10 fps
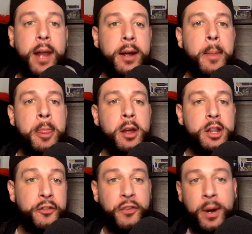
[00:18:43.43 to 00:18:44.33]
Like
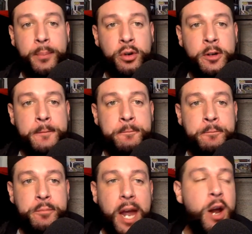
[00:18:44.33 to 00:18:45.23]
the fumble,
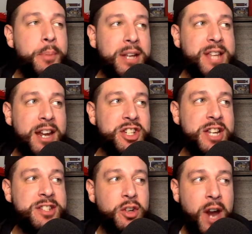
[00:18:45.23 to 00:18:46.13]
Aaron Banks had a
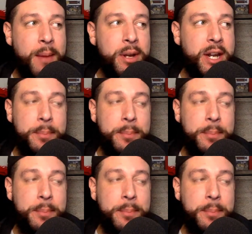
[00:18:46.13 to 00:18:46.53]
chance to grab it.